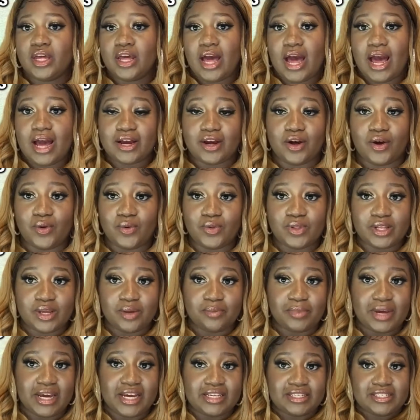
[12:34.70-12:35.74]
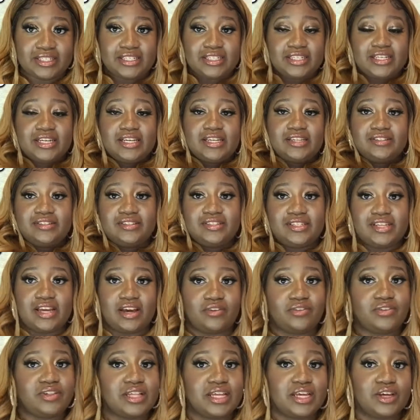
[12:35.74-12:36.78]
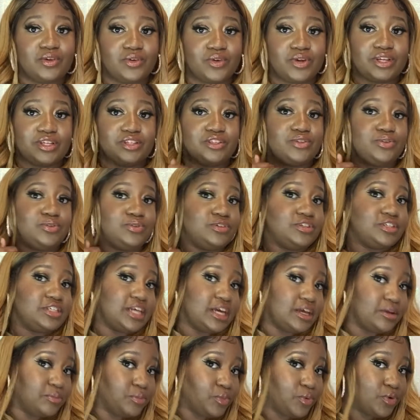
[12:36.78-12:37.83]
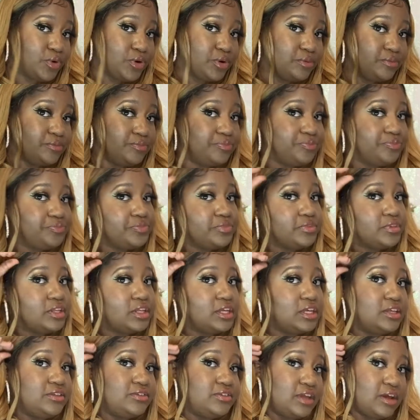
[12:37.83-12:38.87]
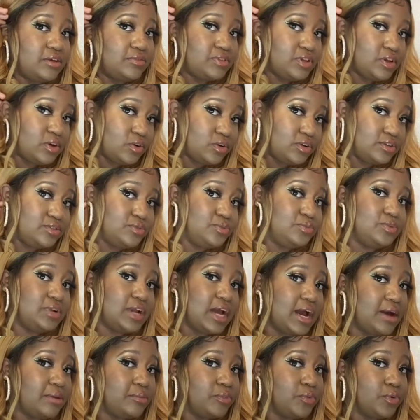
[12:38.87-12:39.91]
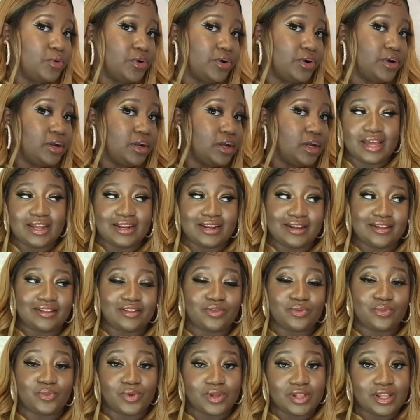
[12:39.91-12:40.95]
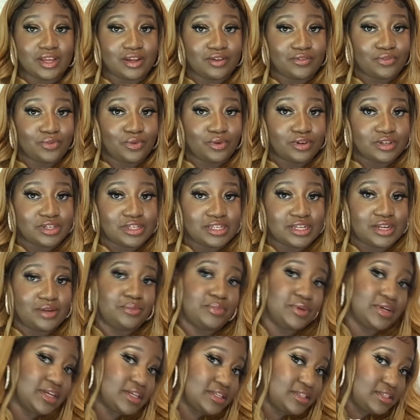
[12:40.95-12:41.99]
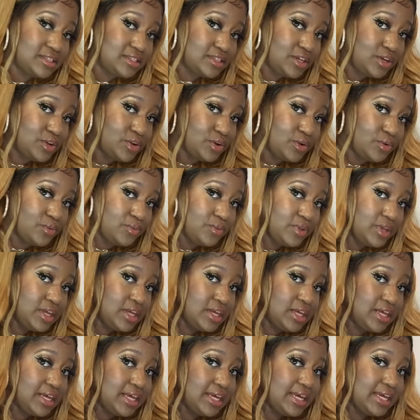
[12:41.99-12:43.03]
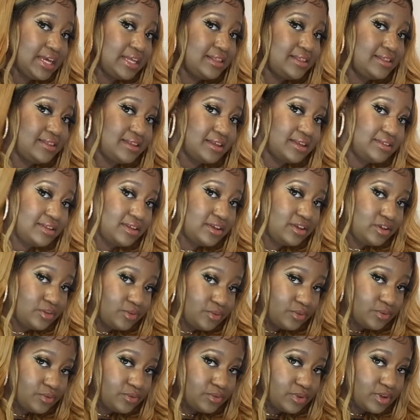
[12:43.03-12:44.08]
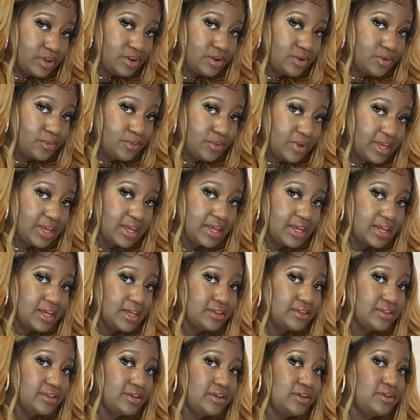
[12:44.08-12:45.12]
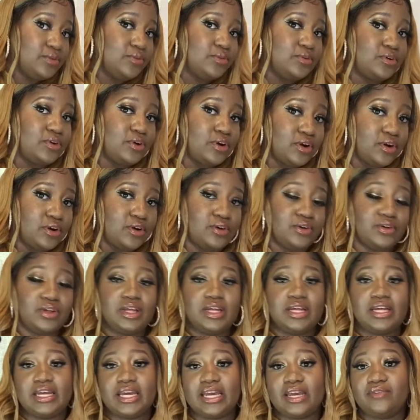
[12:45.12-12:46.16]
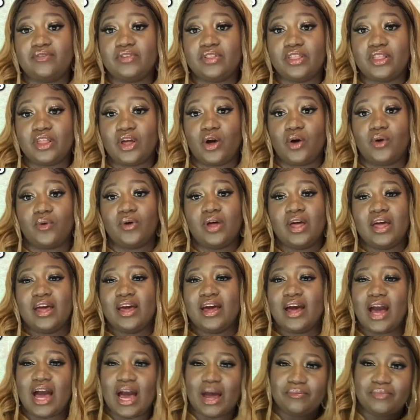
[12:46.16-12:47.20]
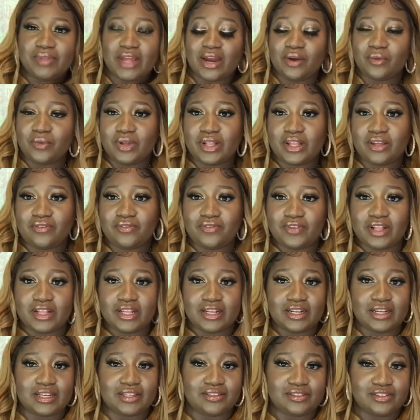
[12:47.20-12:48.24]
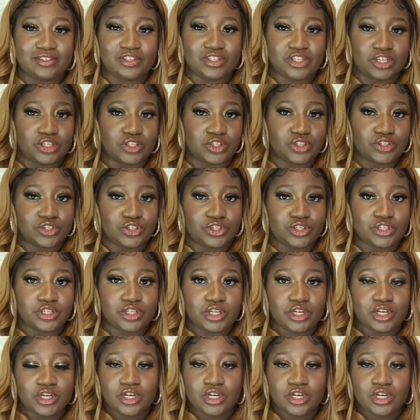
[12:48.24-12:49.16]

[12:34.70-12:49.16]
I can only imagine it's definitely going to shed more. It's definitely going to knot more. And it's really unfortunate because, you know, it's a cute, you know, wig. It's a cute curl. Even though I'm not really feeling this ginger,